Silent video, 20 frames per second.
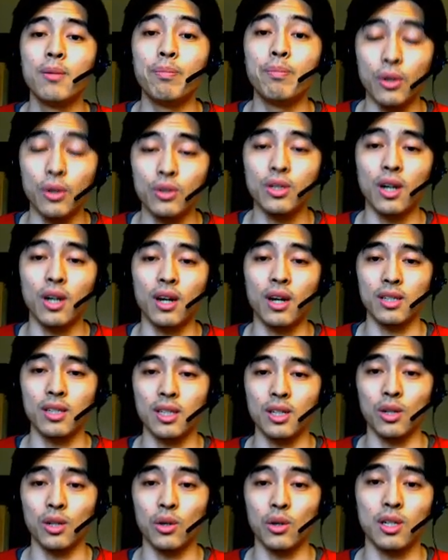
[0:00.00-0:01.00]
built on
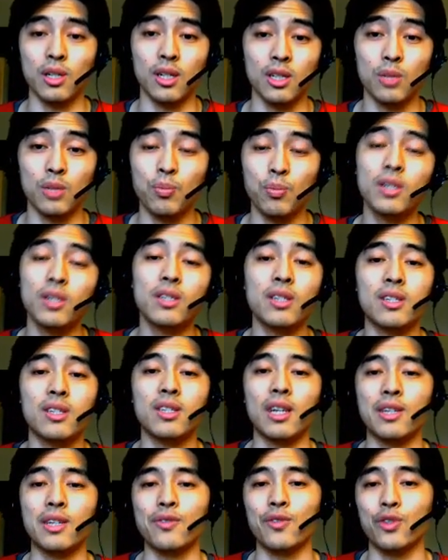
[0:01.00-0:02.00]
EOS, and it's pretty
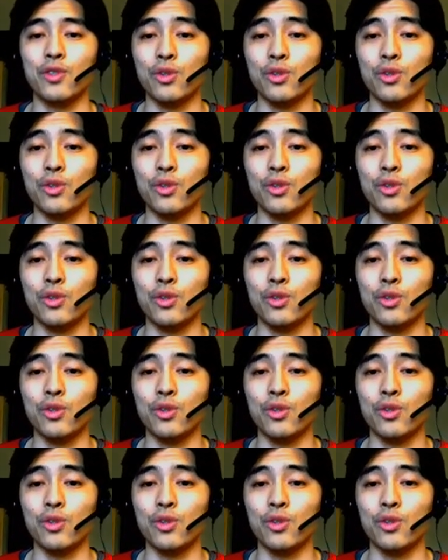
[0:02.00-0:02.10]
successful